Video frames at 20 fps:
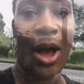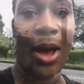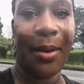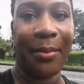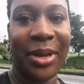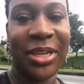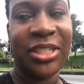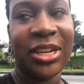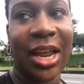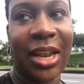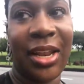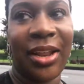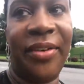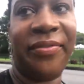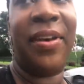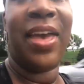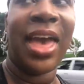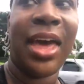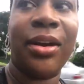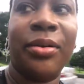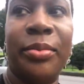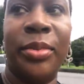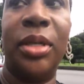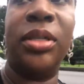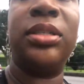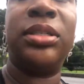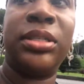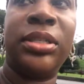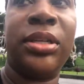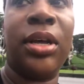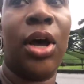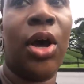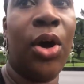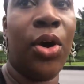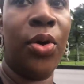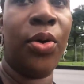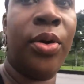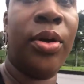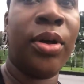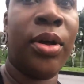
know how much I love animals, so